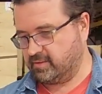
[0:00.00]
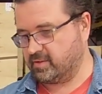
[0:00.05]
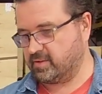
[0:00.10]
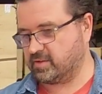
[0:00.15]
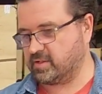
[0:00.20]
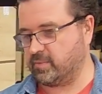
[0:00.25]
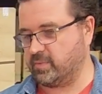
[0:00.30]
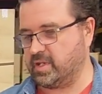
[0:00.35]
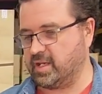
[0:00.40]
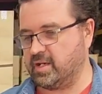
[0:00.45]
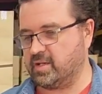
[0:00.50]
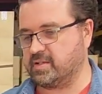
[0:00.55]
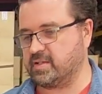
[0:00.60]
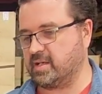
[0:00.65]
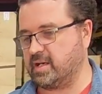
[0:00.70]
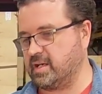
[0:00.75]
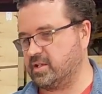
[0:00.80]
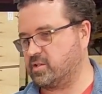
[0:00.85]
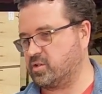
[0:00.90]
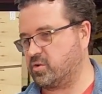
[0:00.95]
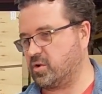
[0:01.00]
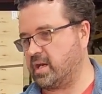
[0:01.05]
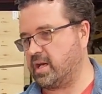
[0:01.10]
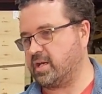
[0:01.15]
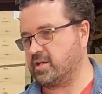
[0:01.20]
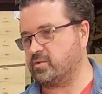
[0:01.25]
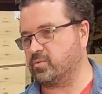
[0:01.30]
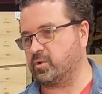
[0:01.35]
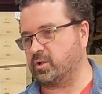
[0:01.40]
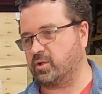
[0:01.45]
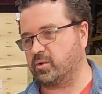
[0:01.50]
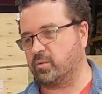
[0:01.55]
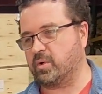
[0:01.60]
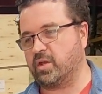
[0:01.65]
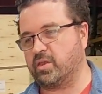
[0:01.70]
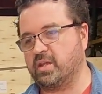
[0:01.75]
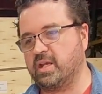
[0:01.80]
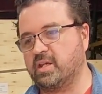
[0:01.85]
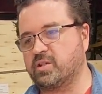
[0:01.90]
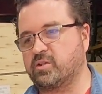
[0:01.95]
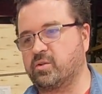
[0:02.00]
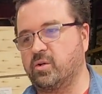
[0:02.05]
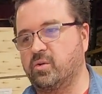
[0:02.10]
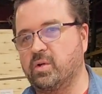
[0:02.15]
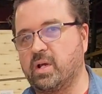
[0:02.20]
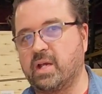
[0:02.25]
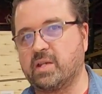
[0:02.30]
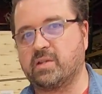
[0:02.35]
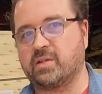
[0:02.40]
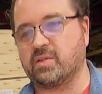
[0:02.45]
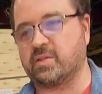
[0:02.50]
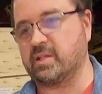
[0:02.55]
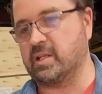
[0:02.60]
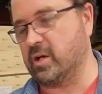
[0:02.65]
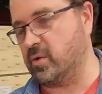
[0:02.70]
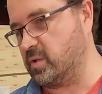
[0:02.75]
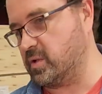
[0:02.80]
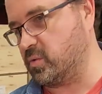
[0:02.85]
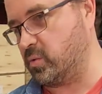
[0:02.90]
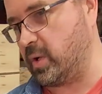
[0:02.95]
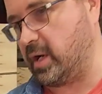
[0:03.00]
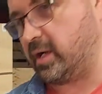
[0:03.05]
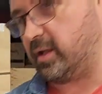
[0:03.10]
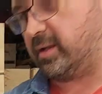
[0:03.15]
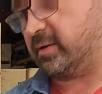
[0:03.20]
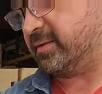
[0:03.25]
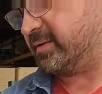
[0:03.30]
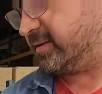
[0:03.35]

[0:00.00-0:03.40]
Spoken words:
some of the inside strands. We're going to run these through nice and slow as well.